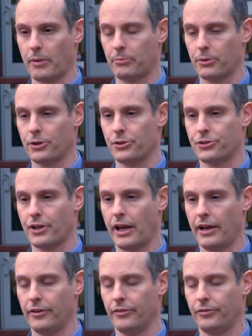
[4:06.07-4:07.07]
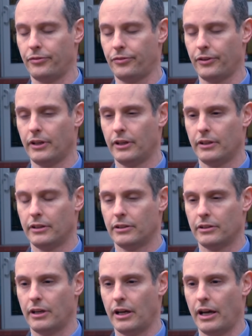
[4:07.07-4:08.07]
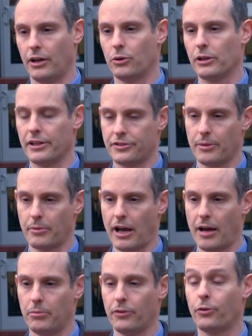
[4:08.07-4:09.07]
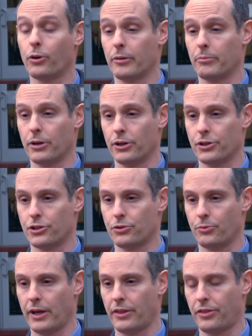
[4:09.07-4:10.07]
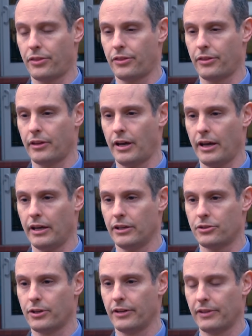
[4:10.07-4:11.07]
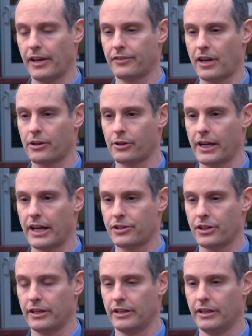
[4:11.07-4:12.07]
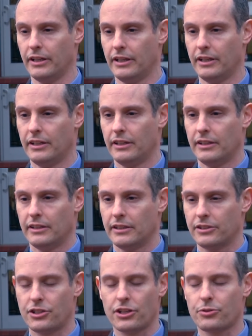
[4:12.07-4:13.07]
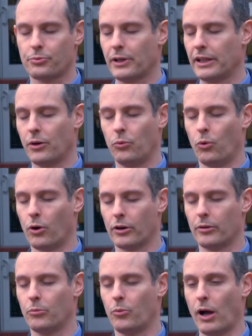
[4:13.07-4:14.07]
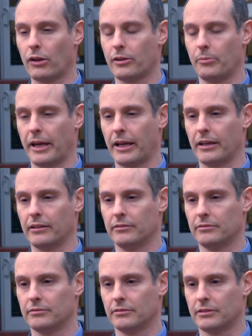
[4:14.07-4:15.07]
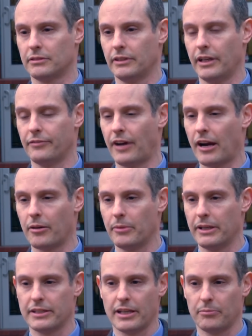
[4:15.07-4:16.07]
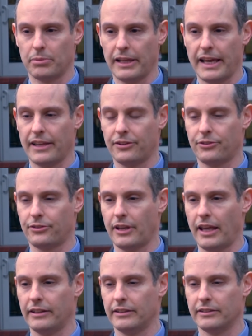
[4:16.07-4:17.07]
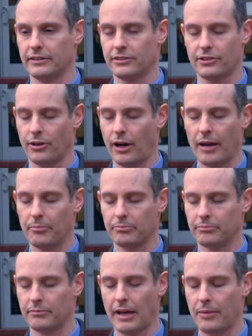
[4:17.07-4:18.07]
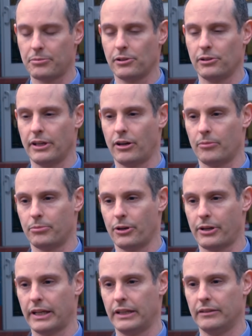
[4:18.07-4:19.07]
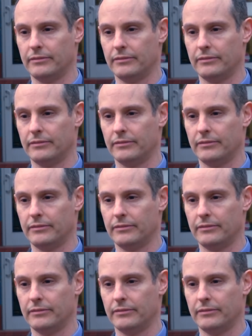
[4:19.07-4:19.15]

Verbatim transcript: were members of uh, Orla Simcha before it merged with uh, Tree of Life congregation. It's just a really a warm, welcoming environment and place, and so I'm absolutely heartbroken.